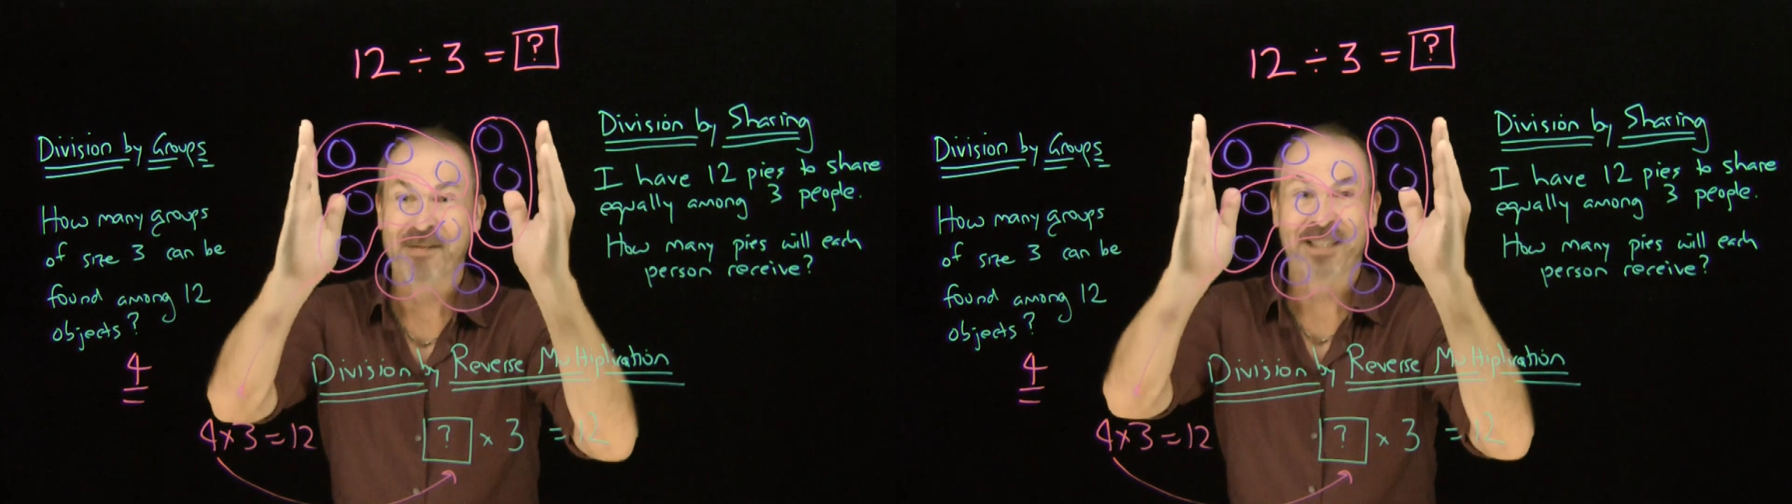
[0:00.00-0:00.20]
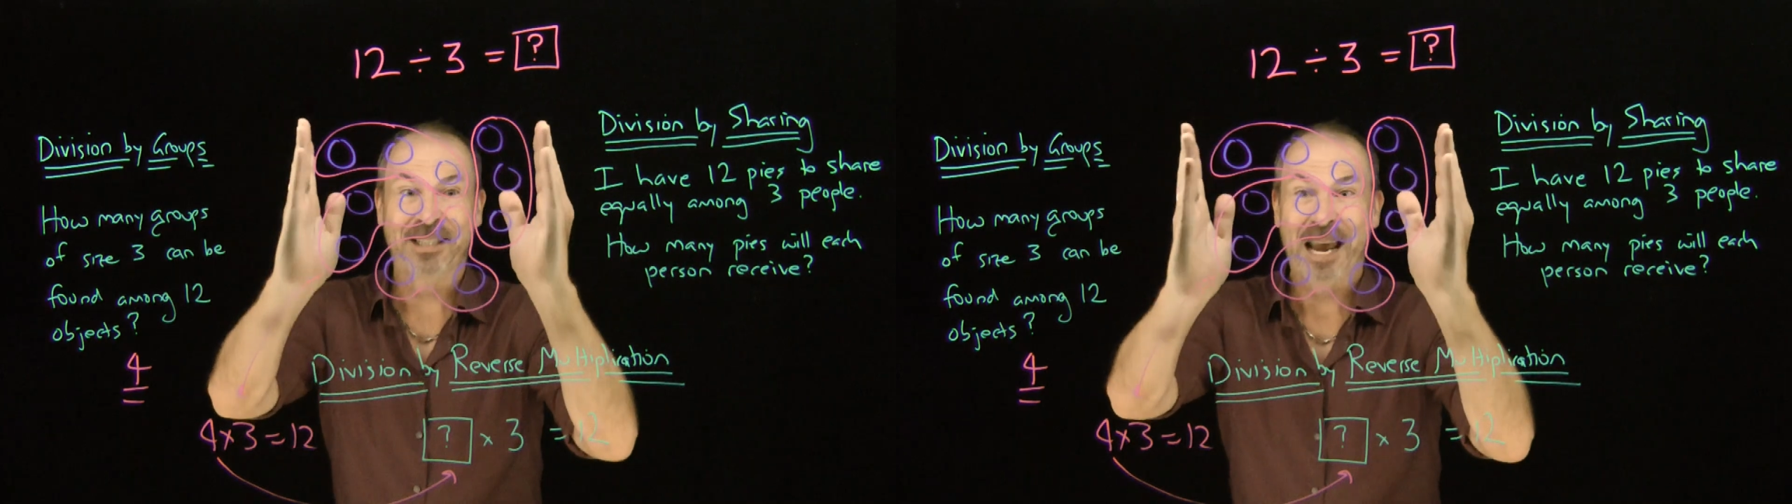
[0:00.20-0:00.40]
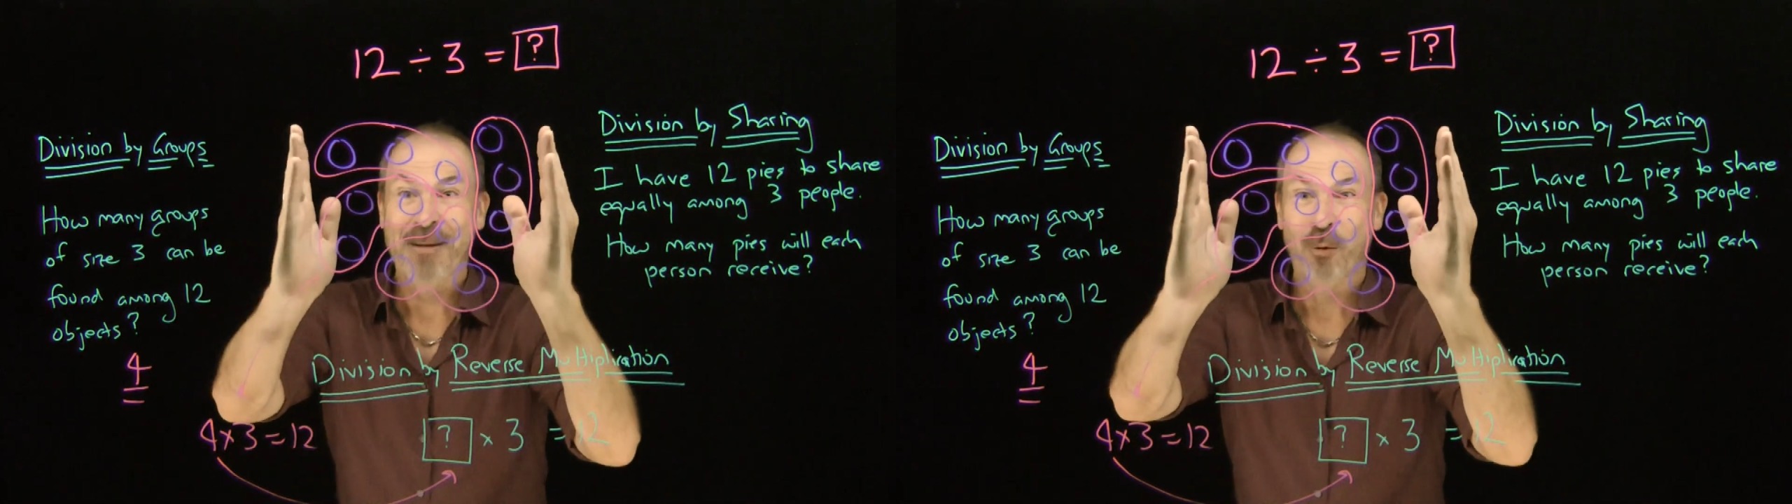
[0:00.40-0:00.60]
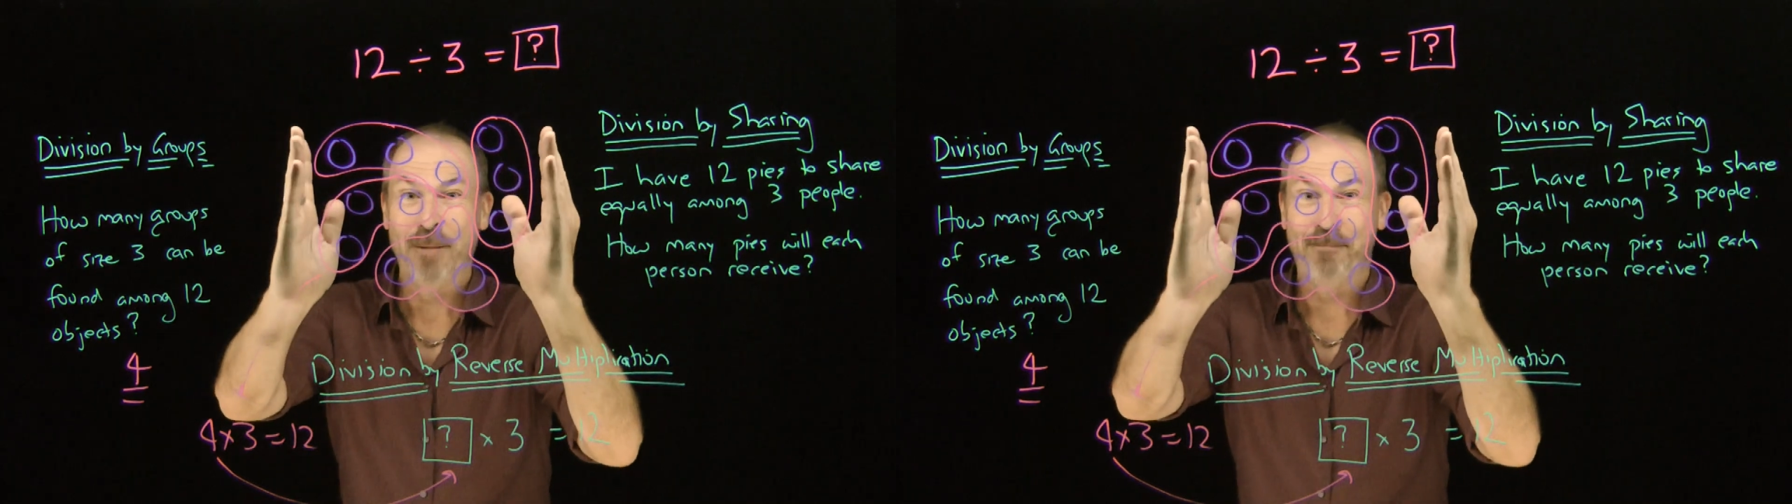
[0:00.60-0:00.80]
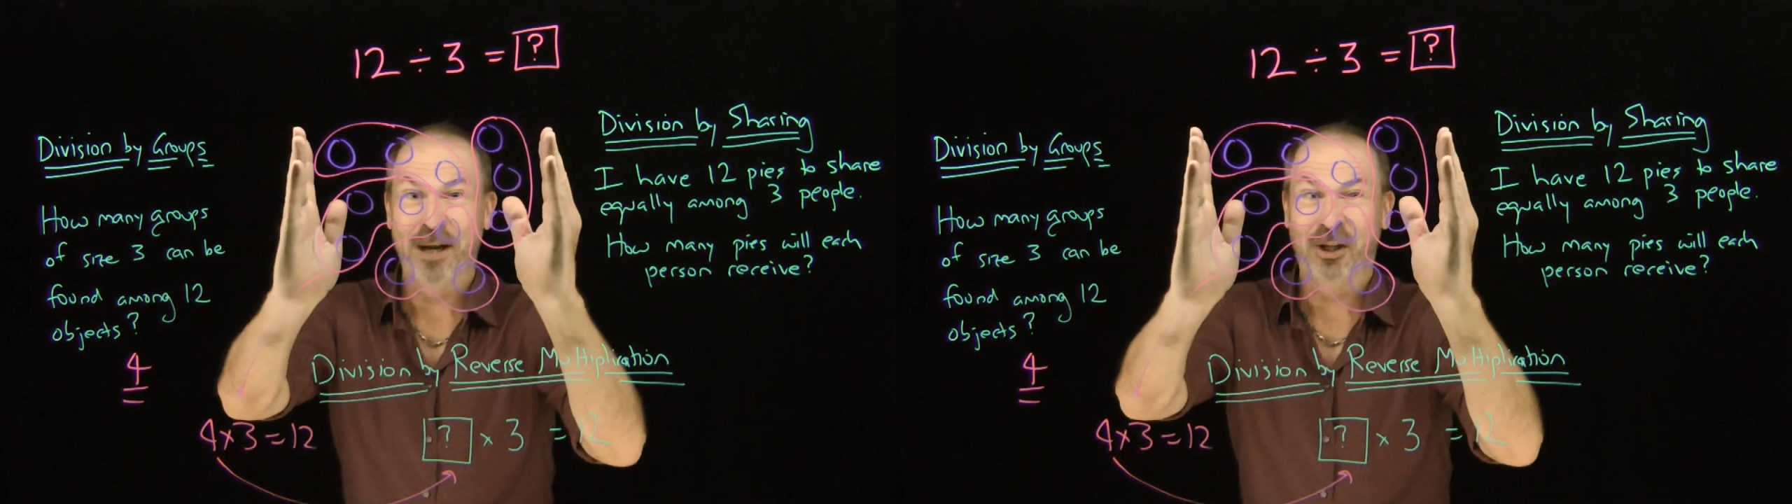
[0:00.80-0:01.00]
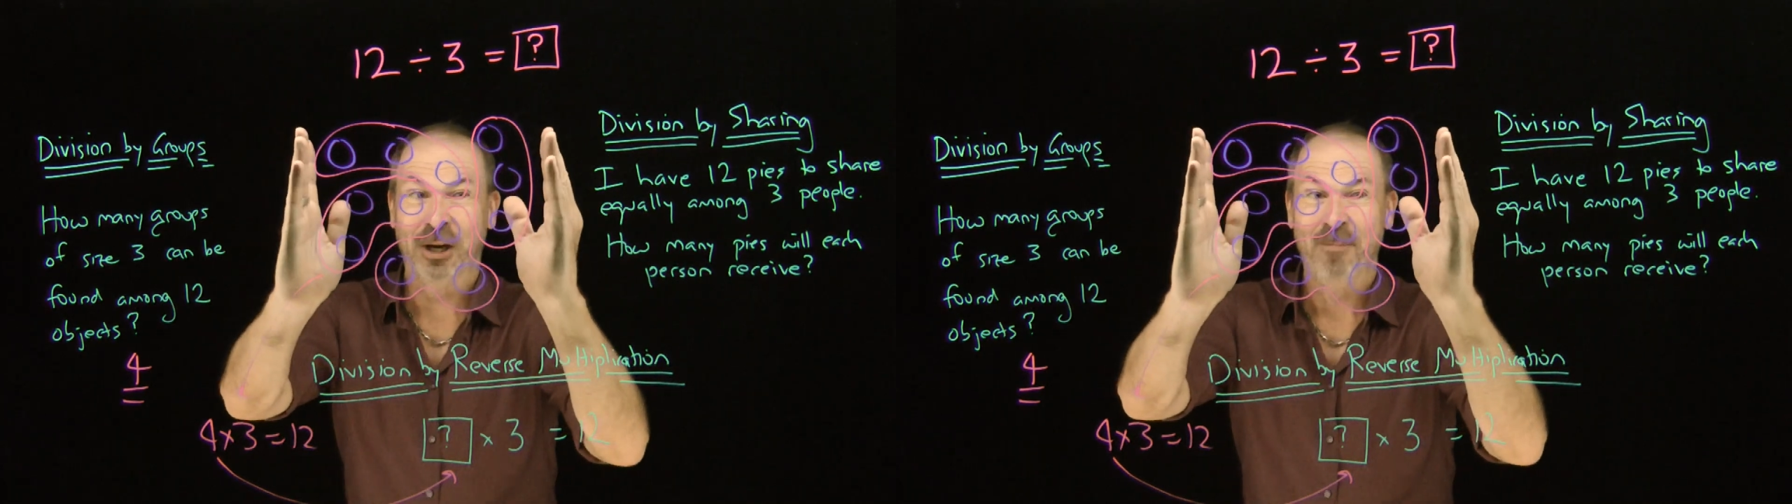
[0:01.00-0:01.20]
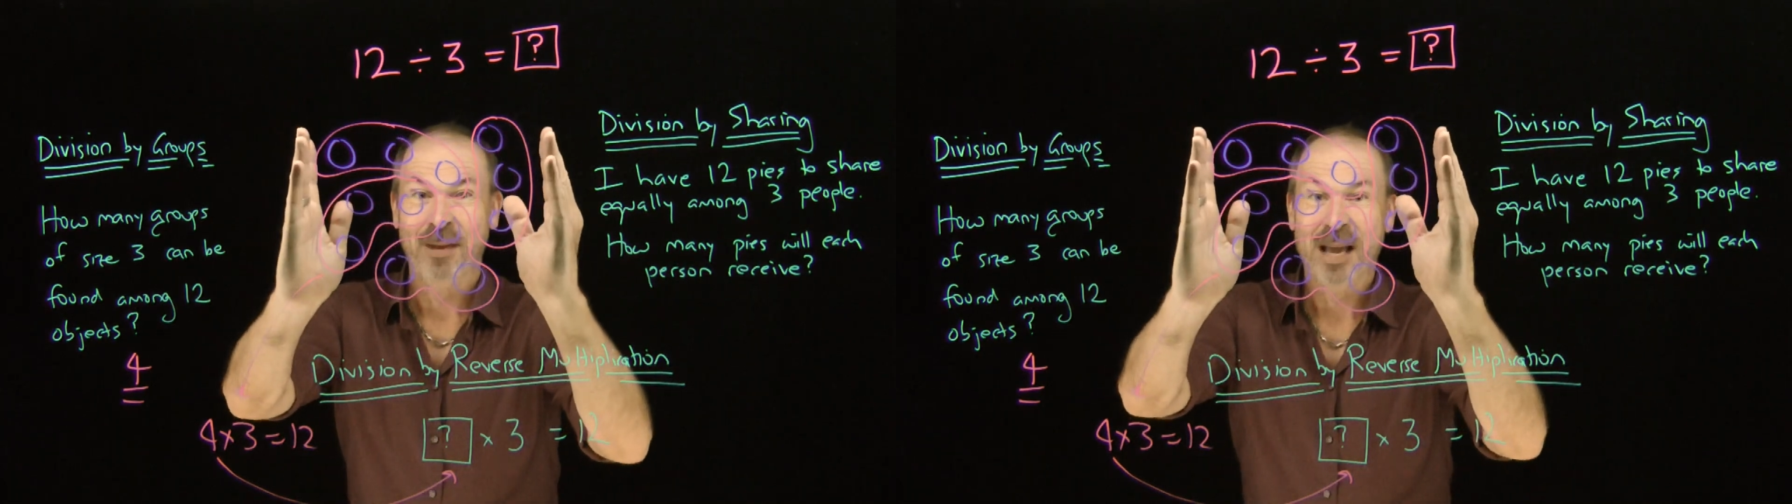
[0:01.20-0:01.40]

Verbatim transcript: the same one picture,